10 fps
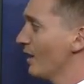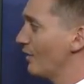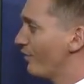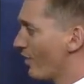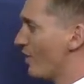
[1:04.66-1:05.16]

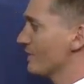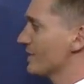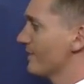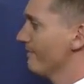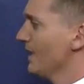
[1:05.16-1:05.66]

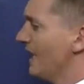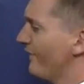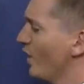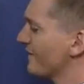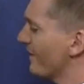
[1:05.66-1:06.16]
false.
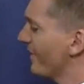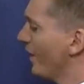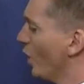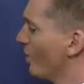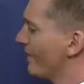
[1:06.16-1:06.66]
If you have something
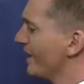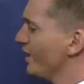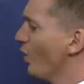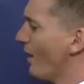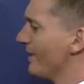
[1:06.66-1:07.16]
at home that
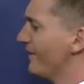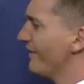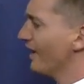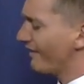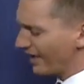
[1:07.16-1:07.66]
you want me to
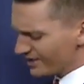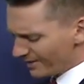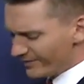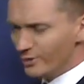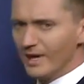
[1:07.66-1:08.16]
verify or
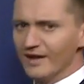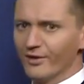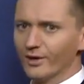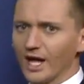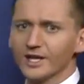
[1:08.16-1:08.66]
something you may have
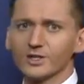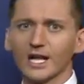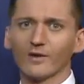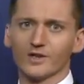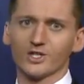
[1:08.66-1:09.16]
heard on your
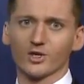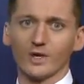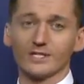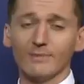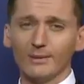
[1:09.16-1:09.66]
television
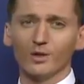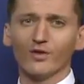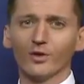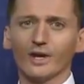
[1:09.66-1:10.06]
screens, maybe you've heard